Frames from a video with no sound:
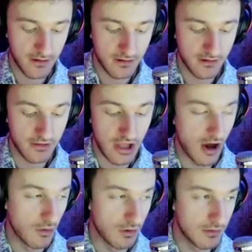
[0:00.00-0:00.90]

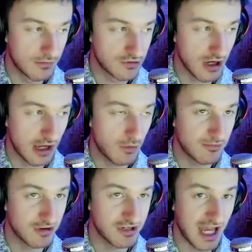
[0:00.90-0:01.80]
No. Try one
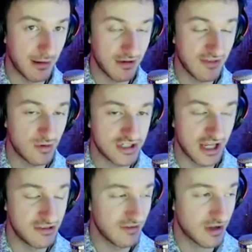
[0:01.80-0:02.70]
more time. I'll give you a
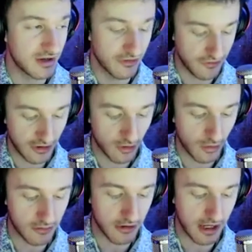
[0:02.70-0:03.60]
chance. You haven't gotten a single
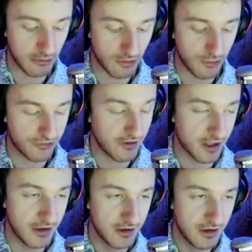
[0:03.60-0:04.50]
one right, and we're almost
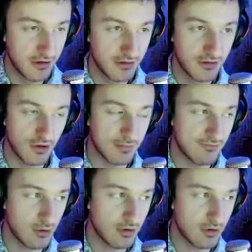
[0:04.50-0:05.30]
done. So I'm giving you a